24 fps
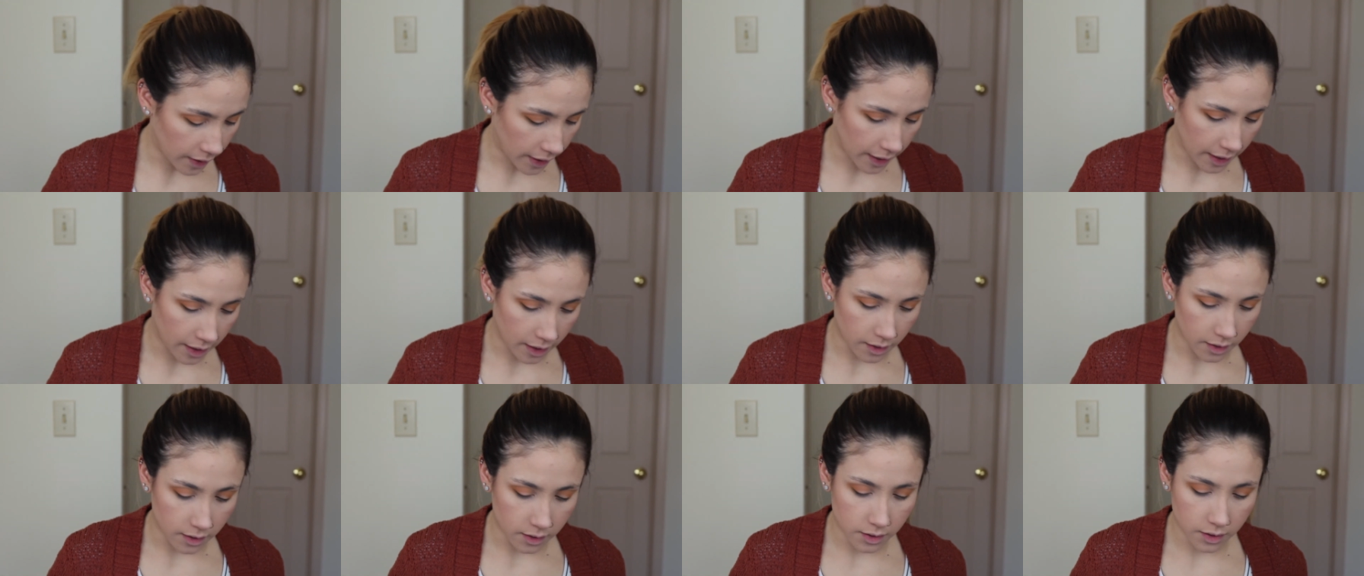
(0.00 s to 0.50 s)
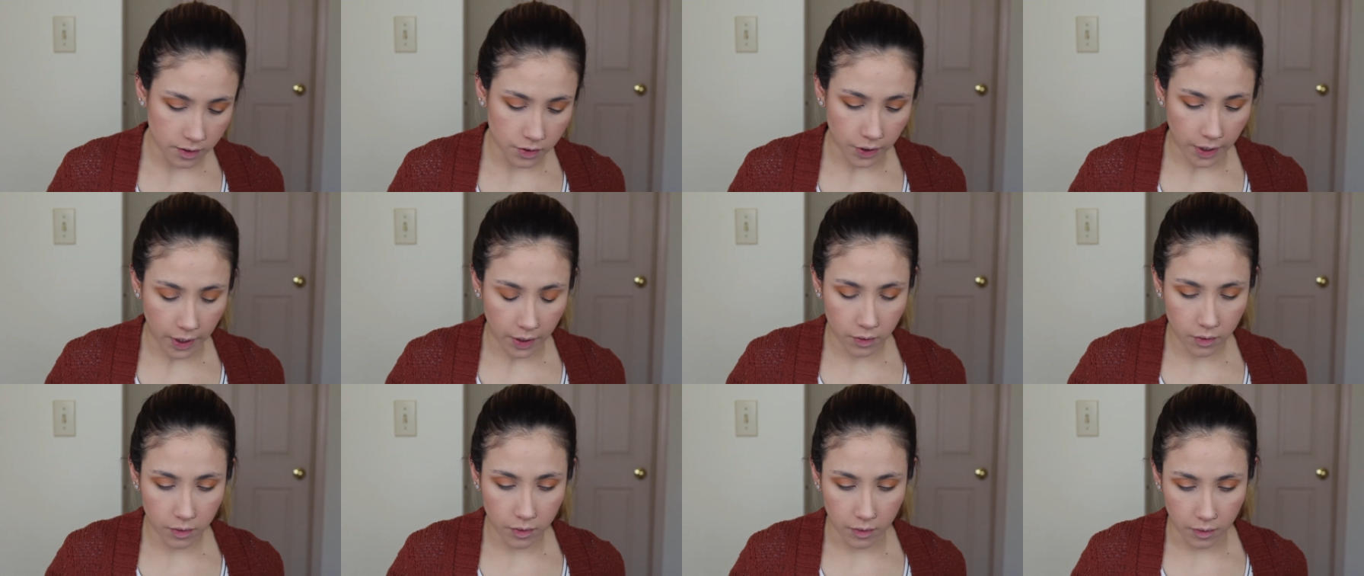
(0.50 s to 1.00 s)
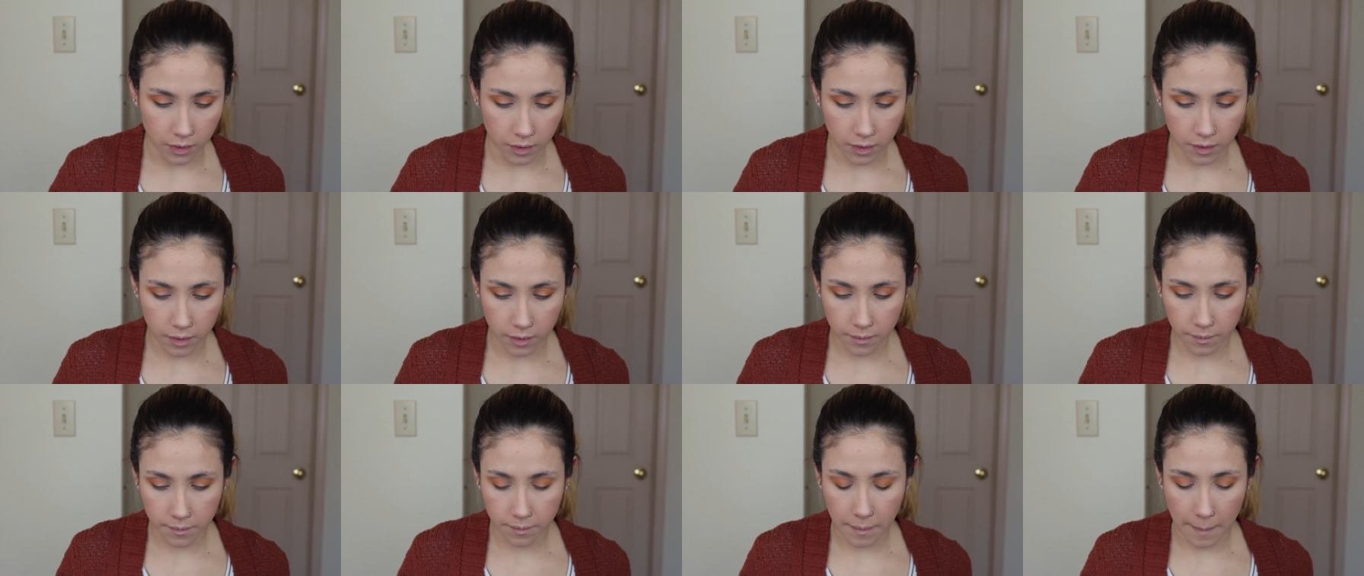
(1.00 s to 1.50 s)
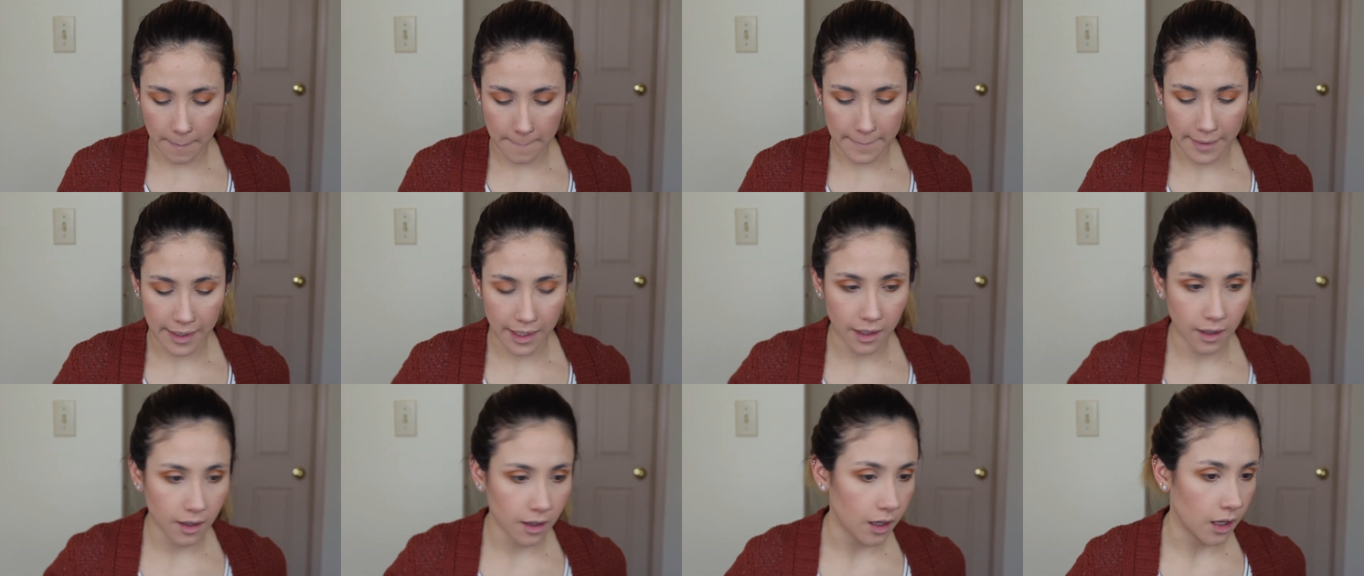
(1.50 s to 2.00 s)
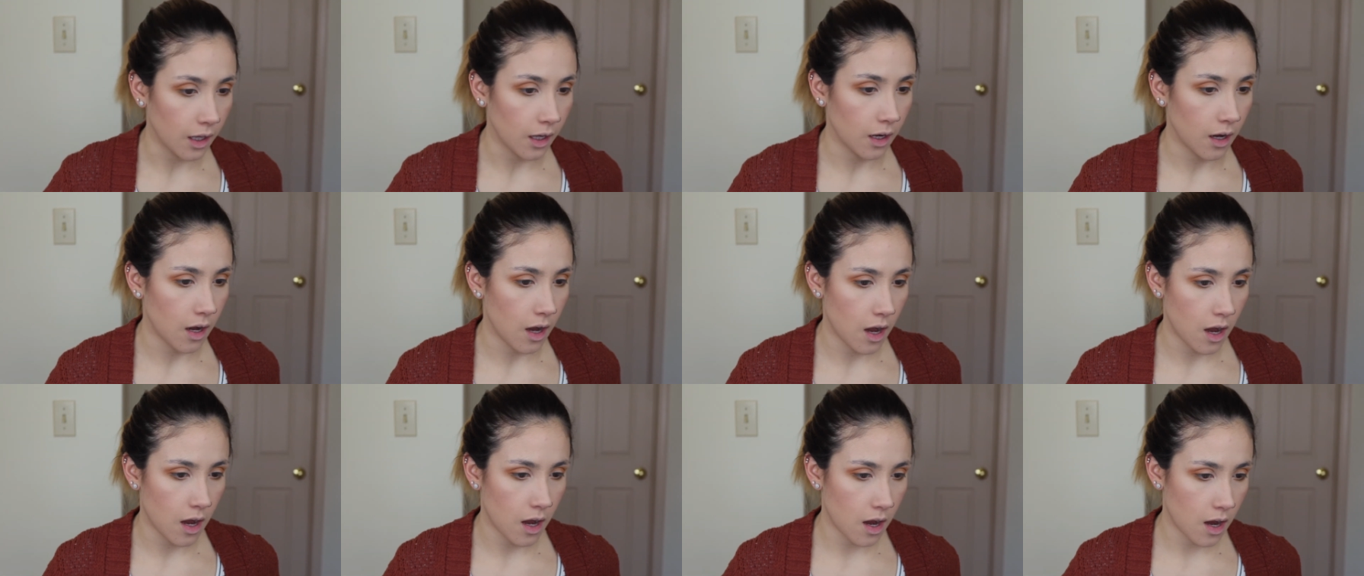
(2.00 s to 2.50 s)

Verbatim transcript: and try to make it